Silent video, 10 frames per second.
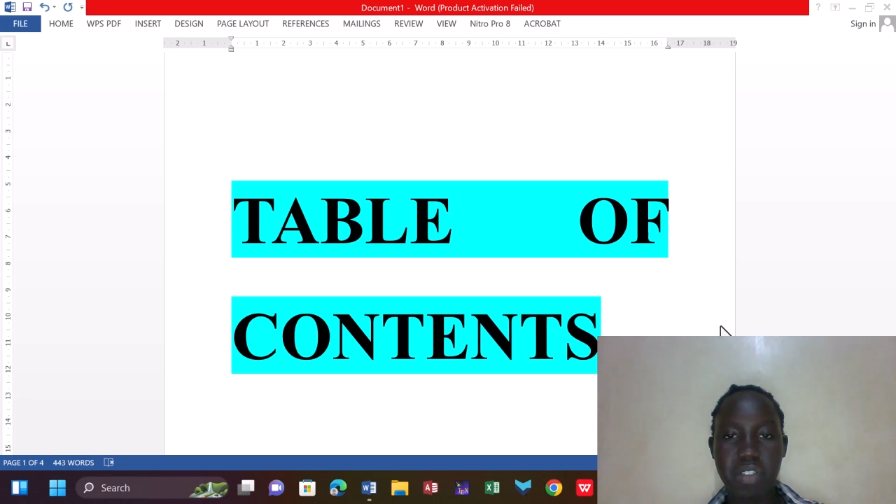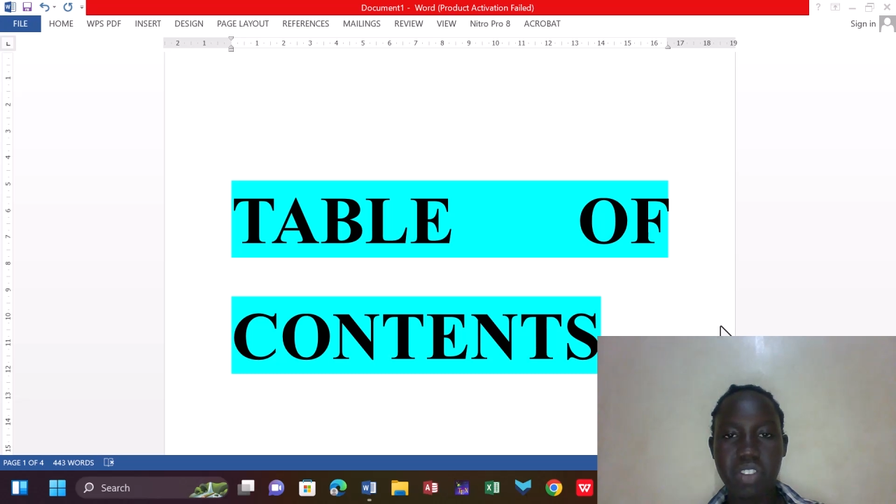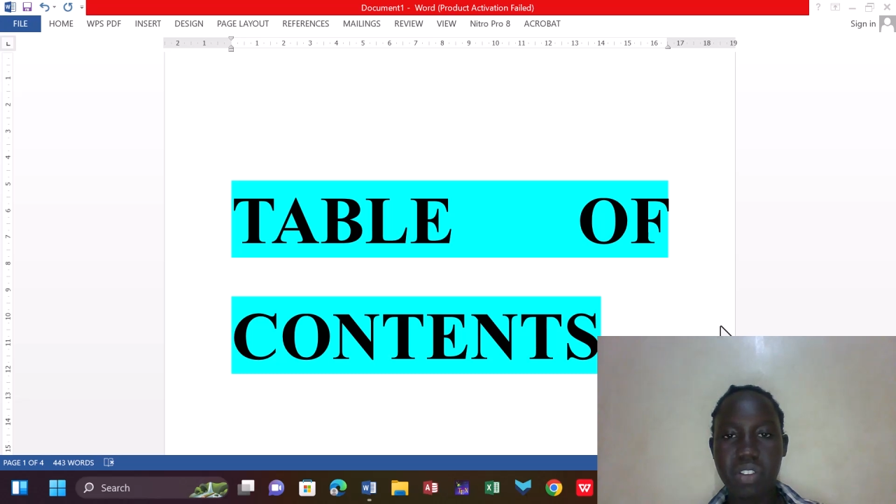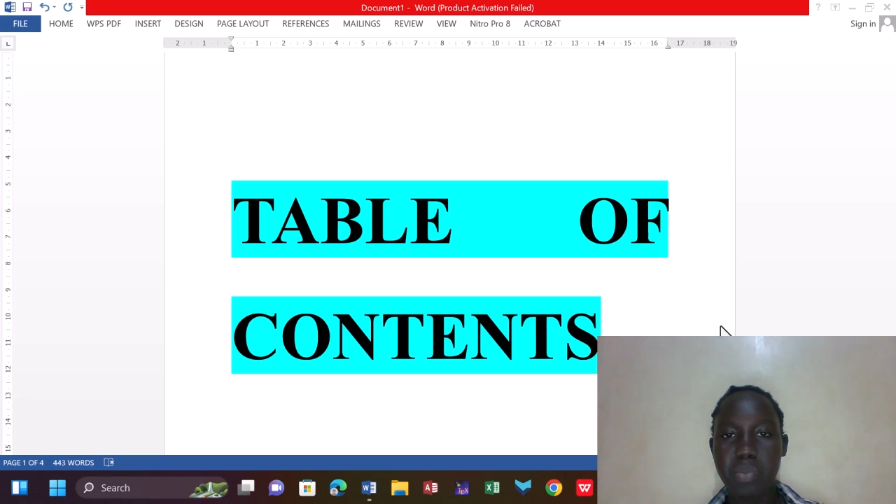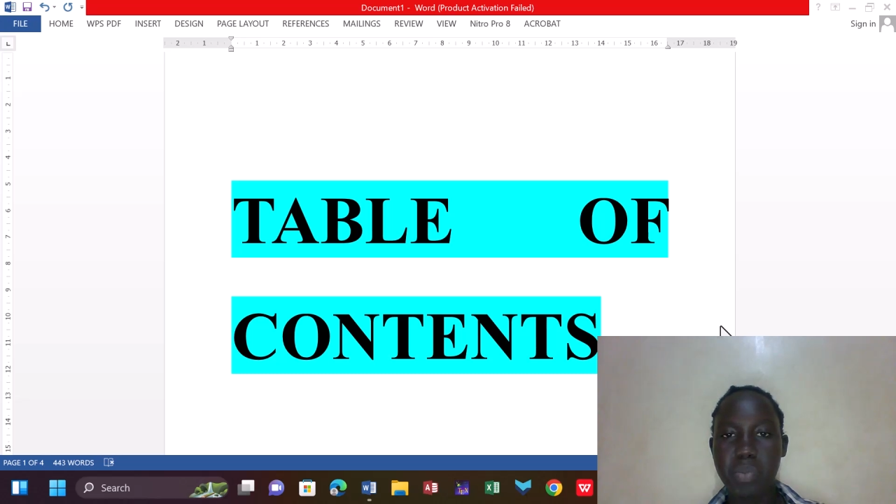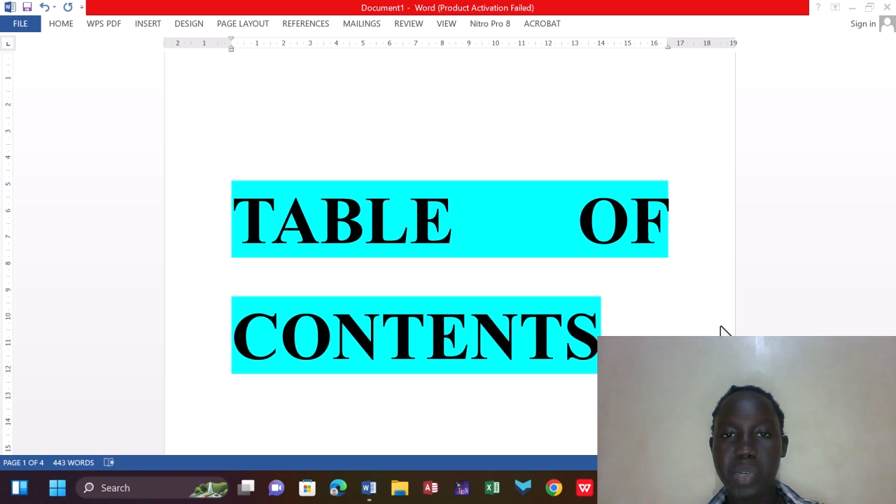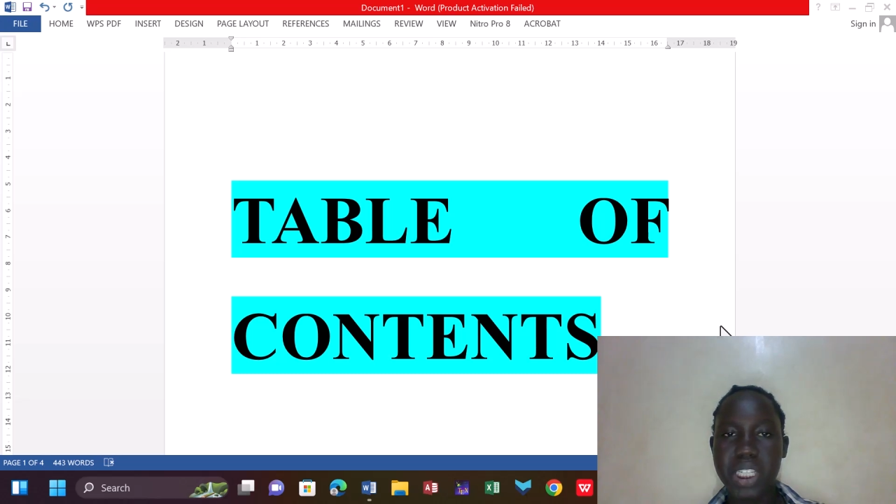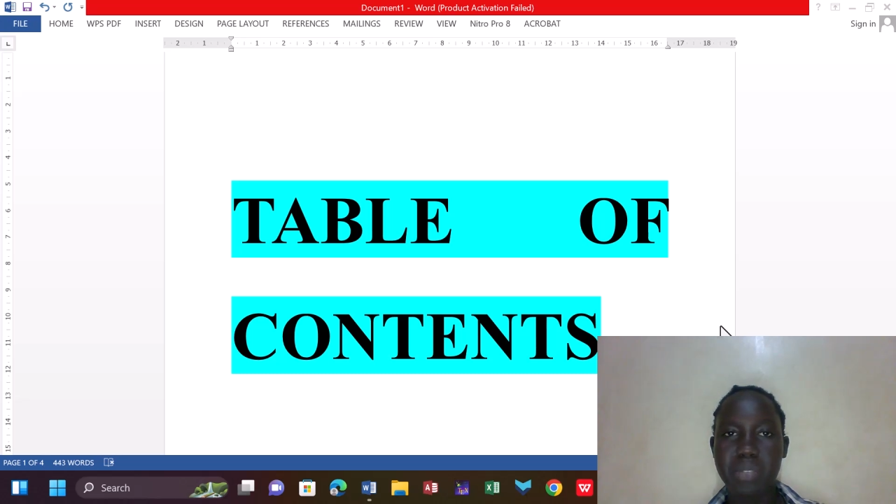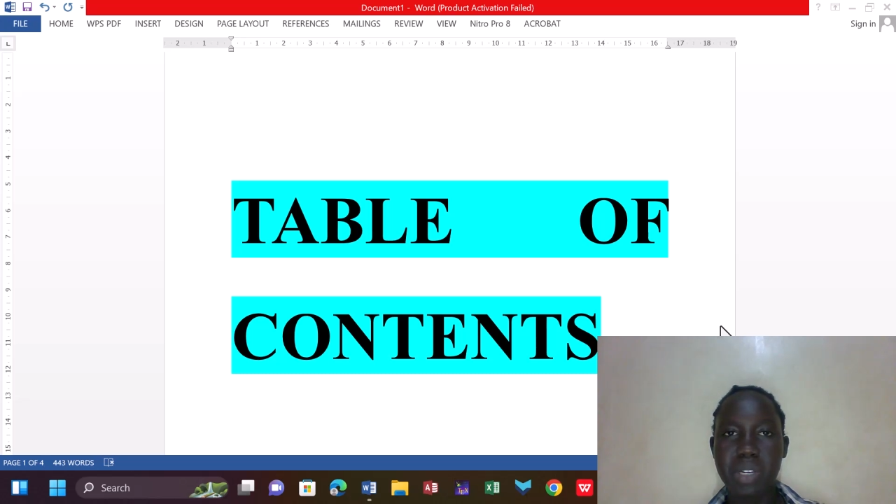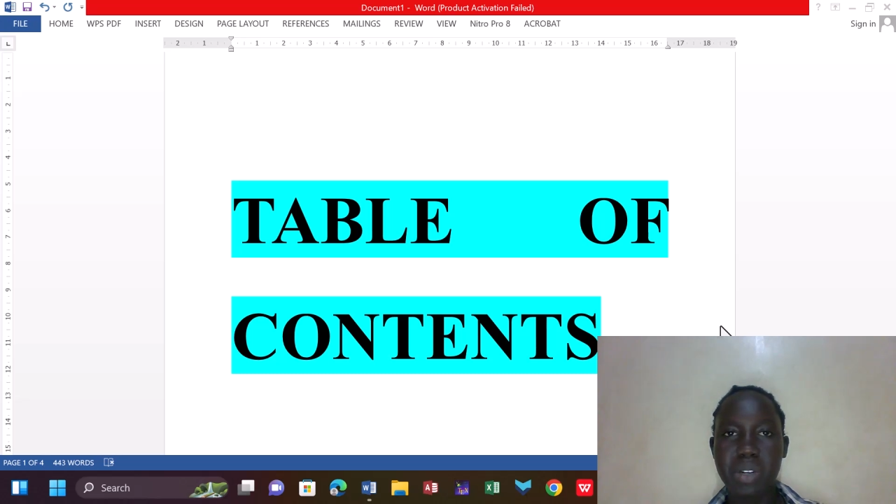very
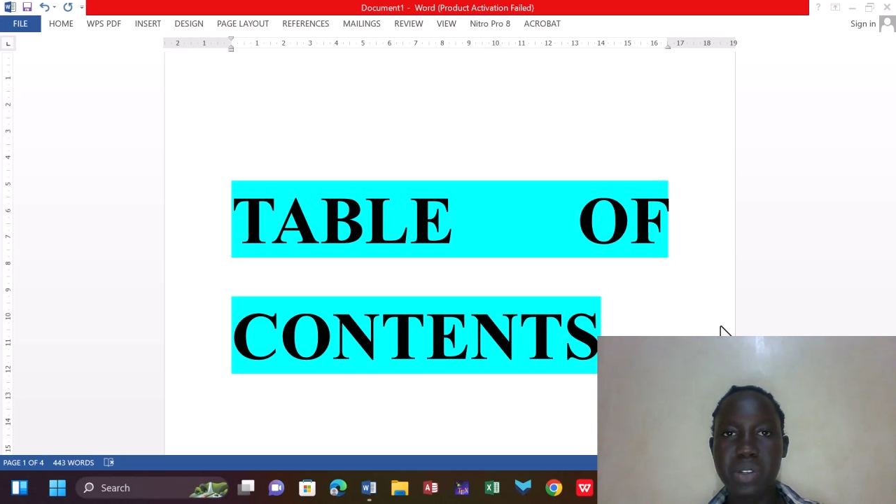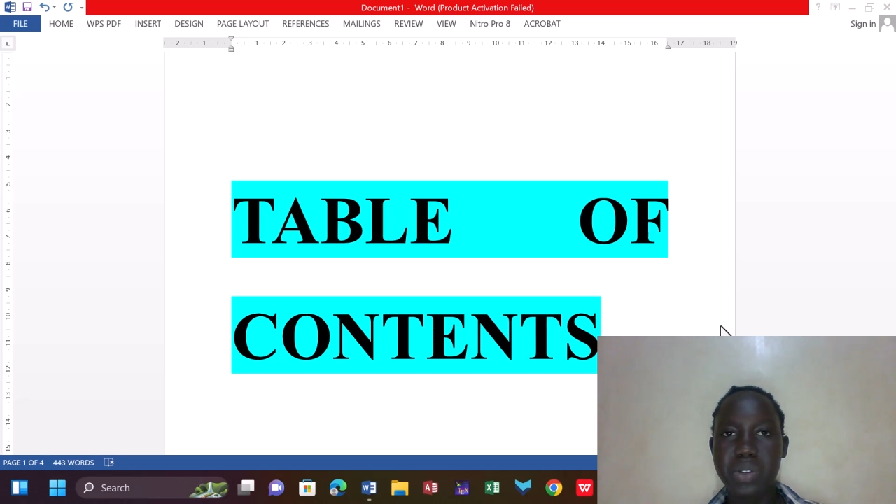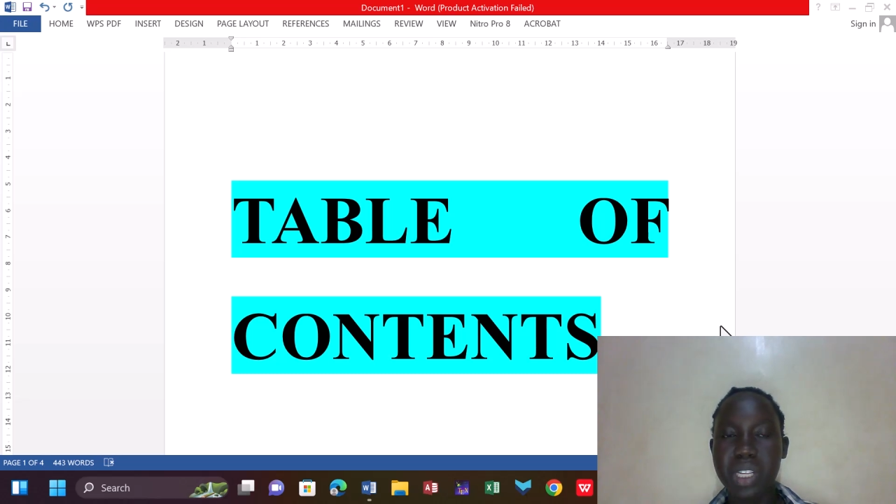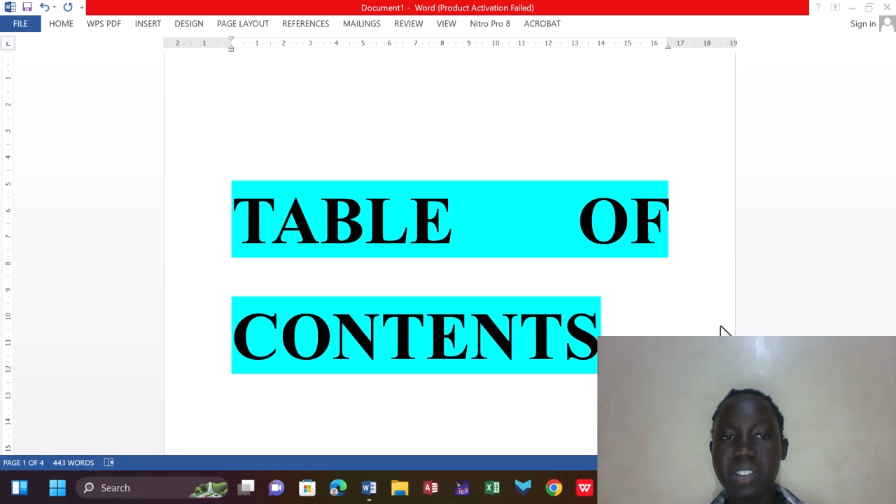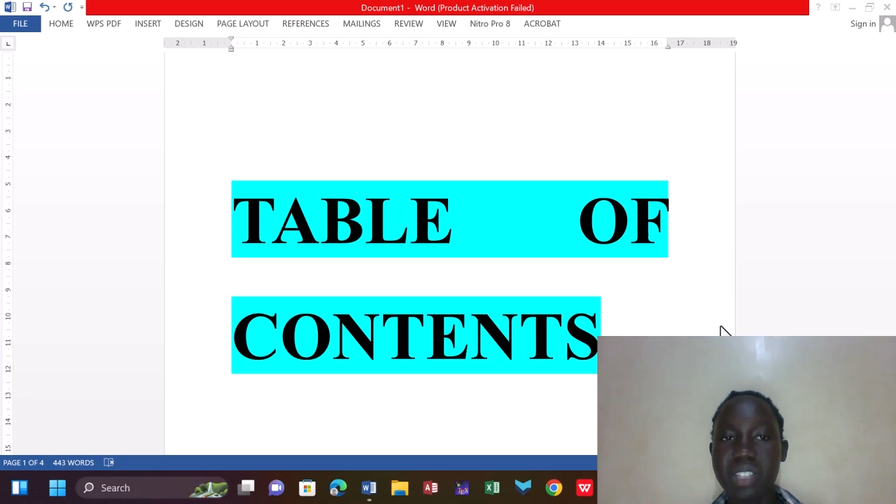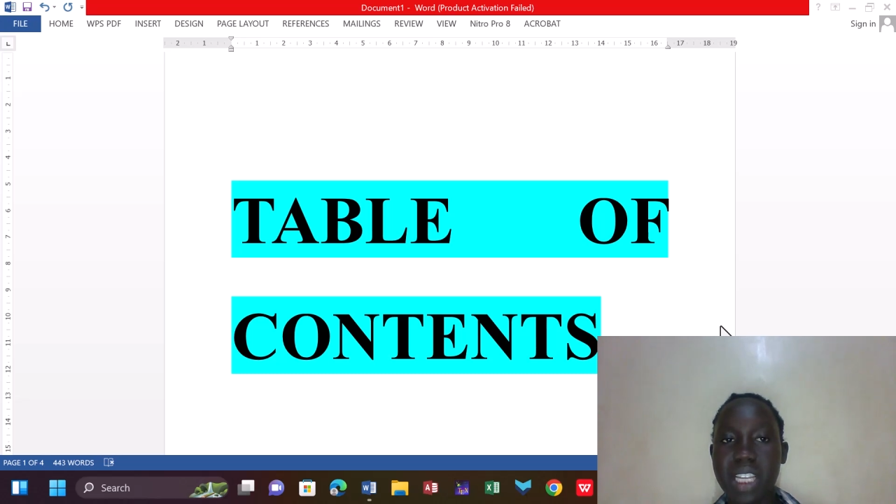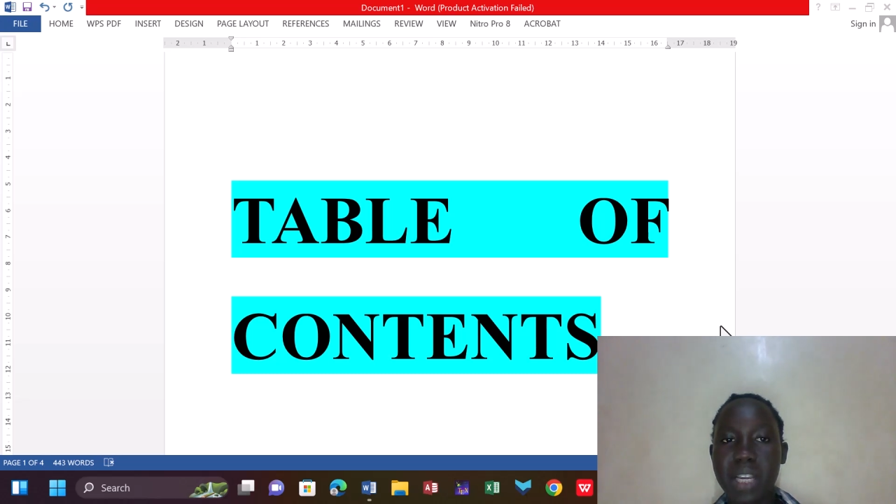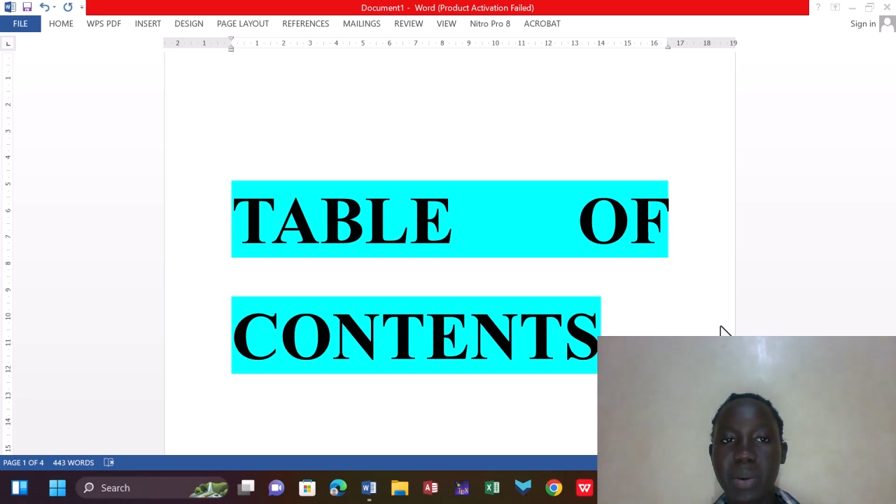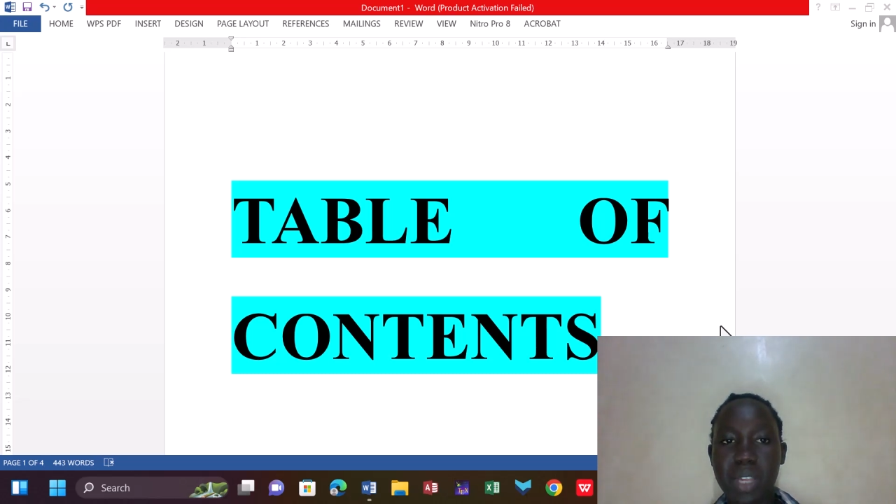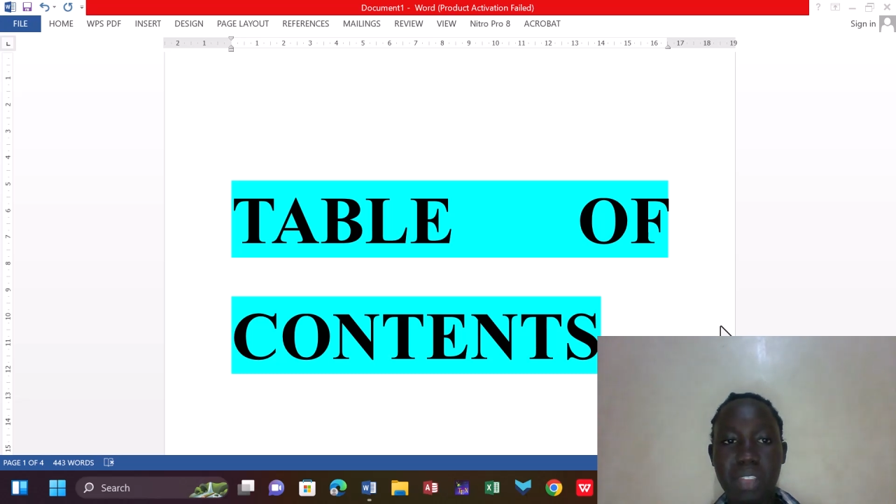important because when you're
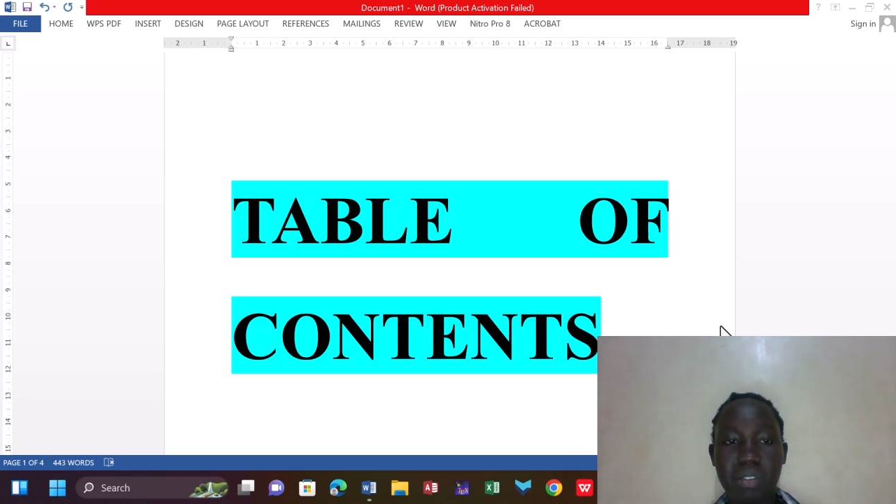dealing with